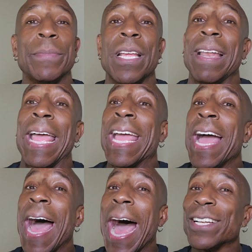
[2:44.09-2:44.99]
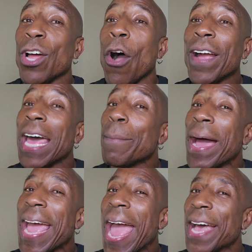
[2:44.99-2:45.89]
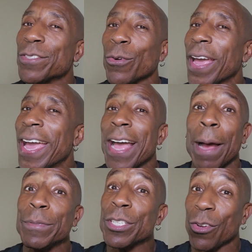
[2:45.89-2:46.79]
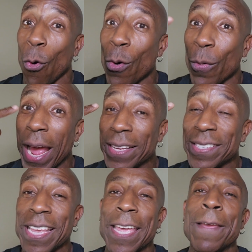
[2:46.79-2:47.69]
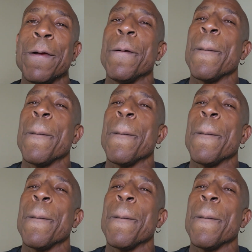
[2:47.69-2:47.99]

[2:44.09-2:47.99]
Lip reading: I talk out of my ass, okay? I'm just going what I see.